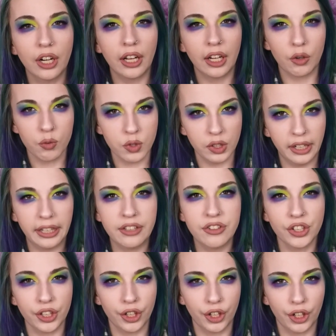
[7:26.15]
and like really
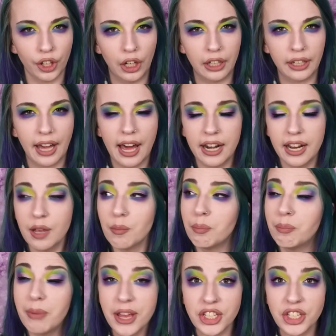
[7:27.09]
took a good look at
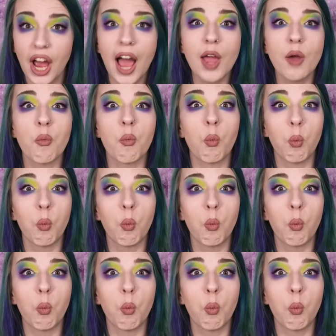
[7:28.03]
it, bitch, I